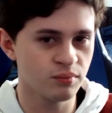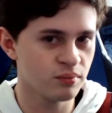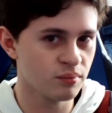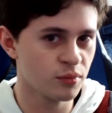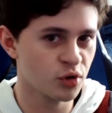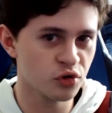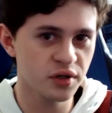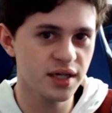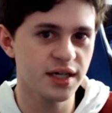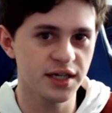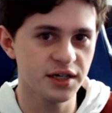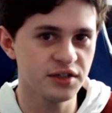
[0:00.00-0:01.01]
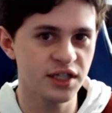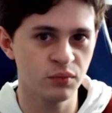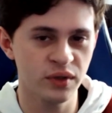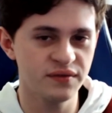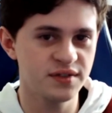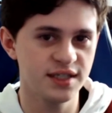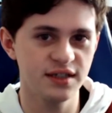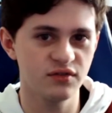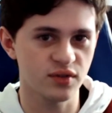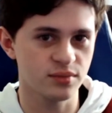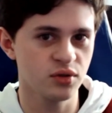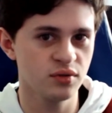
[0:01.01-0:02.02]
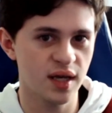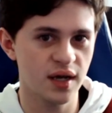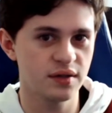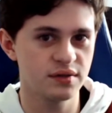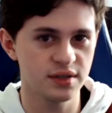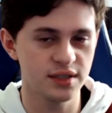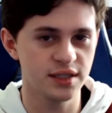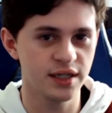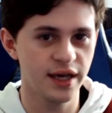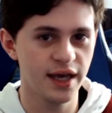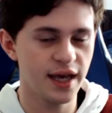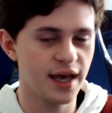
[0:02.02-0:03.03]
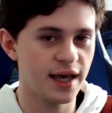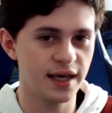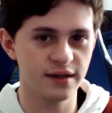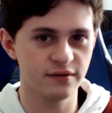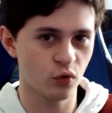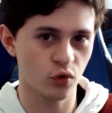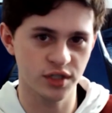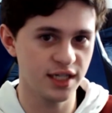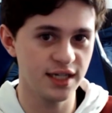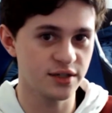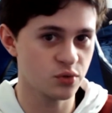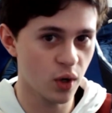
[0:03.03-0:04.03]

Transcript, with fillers: Maria Hill that we've seen from 2014 as